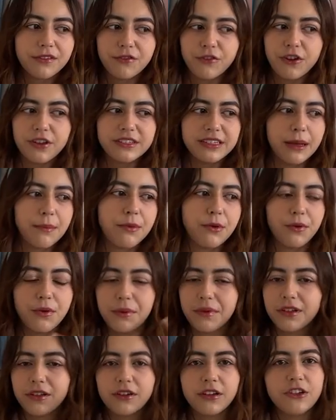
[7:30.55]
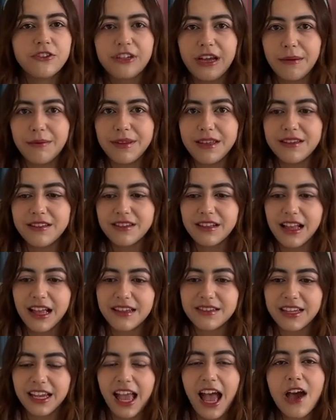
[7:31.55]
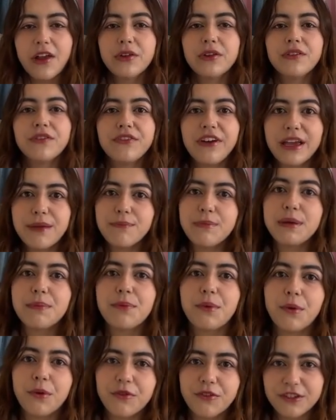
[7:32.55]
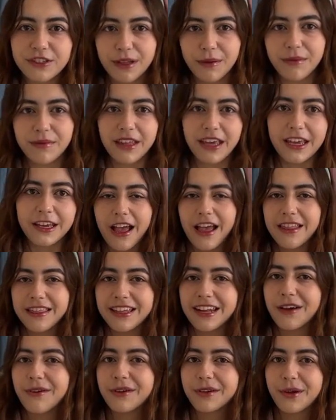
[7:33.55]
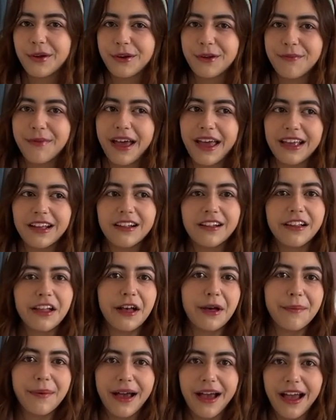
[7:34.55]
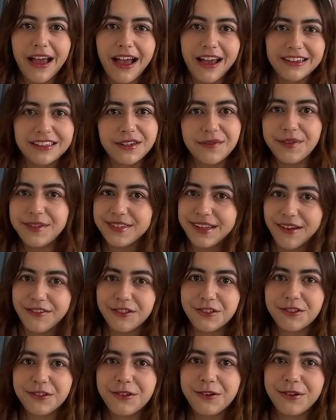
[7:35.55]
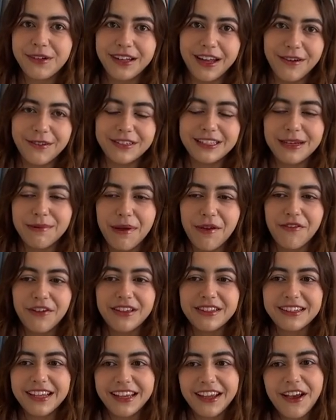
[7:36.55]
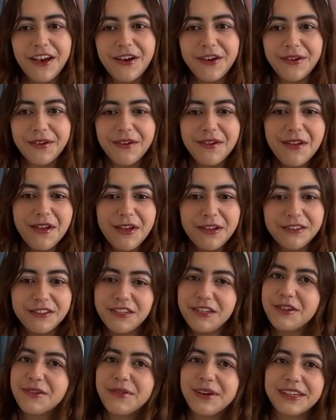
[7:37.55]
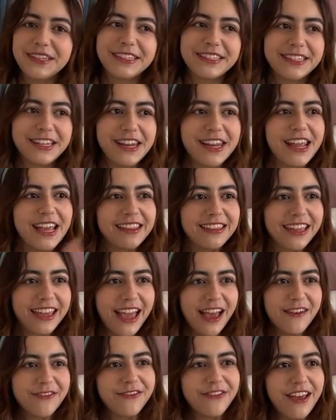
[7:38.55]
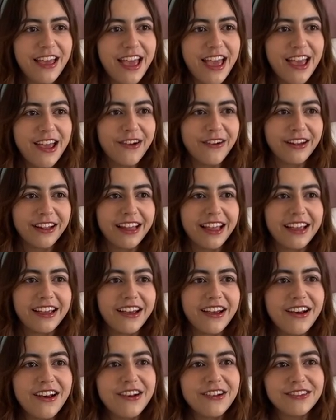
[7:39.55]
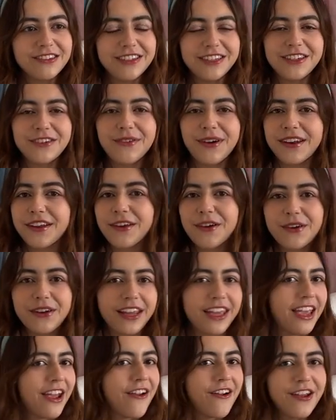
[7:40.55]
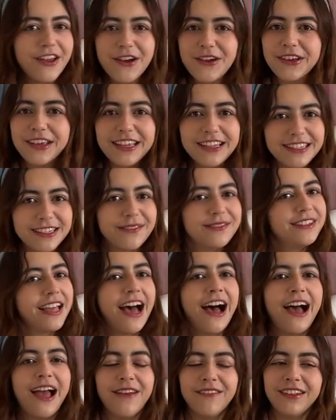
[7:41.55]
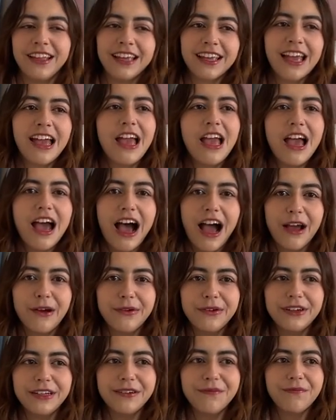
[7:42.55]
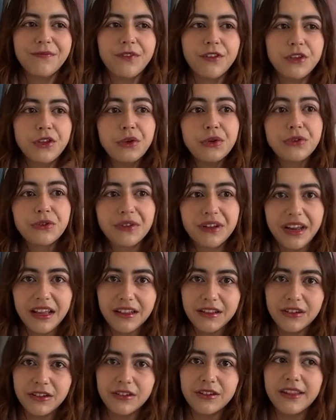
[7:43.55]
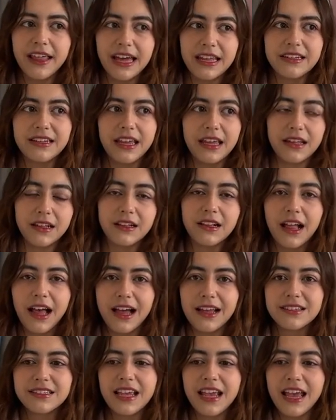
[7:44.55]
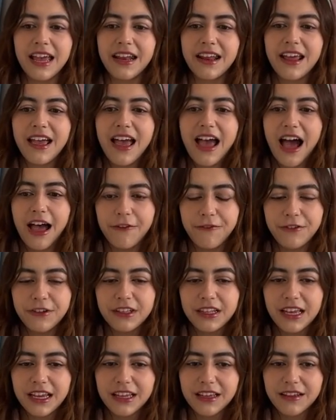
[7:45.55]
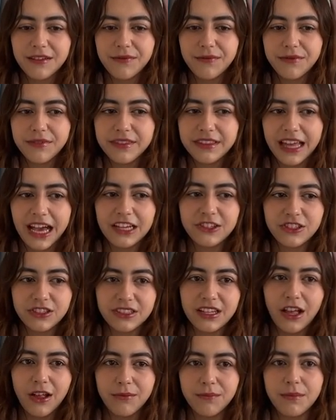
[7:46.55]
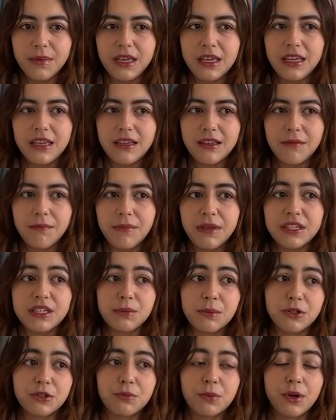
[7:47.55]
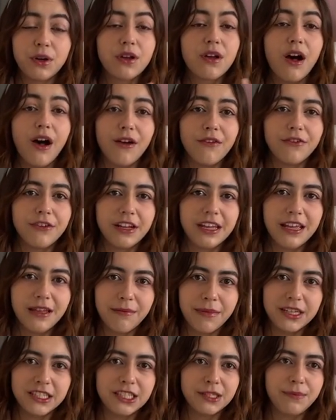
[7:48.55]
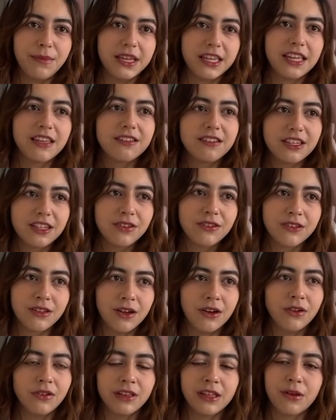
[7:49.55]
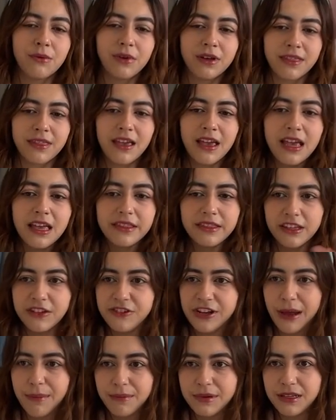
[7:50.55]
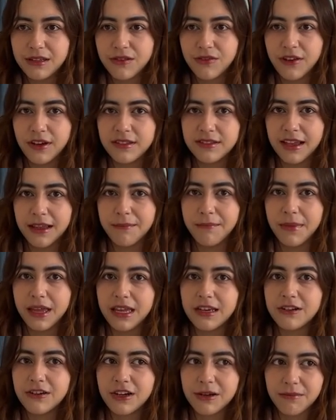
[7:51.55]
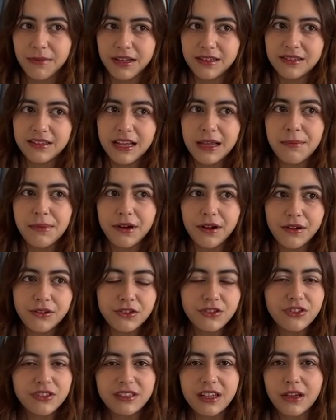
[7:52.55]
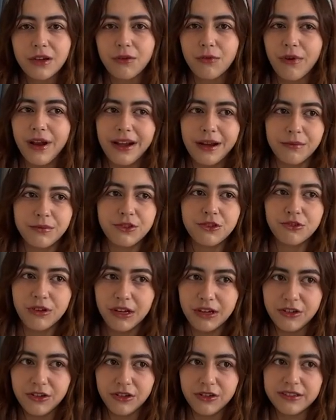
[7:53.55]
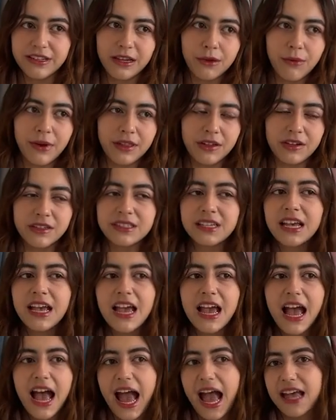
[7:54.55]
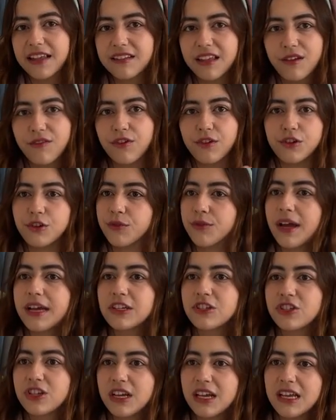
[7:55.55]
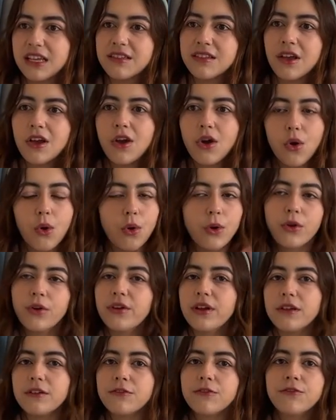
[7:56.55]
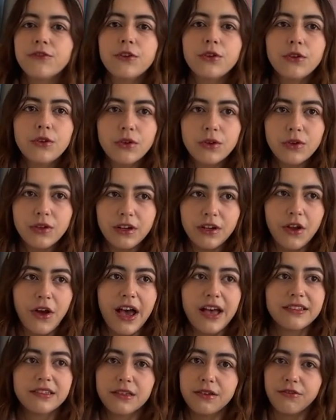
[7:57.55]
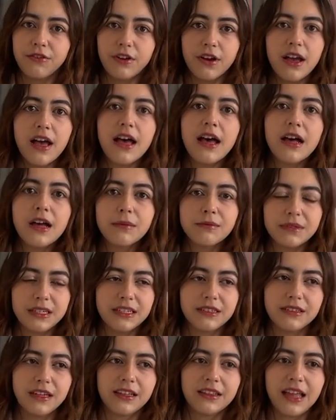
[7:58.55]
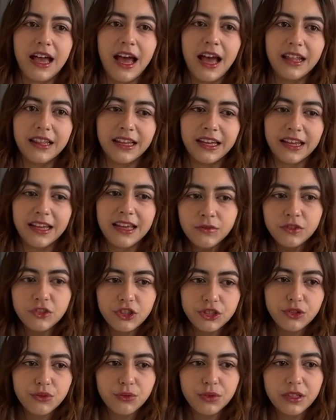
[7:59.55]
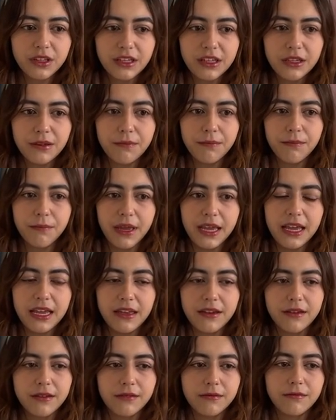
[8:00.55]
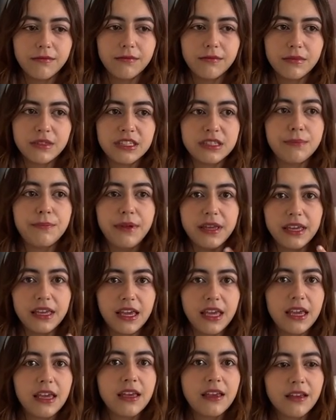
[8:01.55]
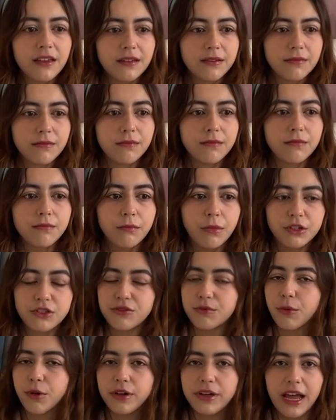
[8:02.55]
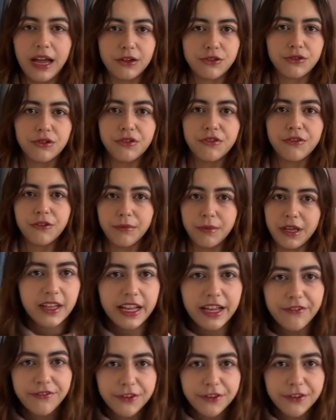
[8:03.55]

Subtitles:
For example, we would learn in Japanese class like how to invite people for something, and then I would go to my club activities after school and I would tell my friends like, oh, do you want to study at the cafe, or like, oh, do you want to go to karaoke sometime? Like I would use what I learned that day in class, and I feel like that just helped me be so much more confident in my speaking skills, not only with the Japanese friends I made during my stay, but also just like random strangers, like whether it's asking for directions, ordering food, you know, asking for help, things like that. Like just really made speaking much more natural for me. If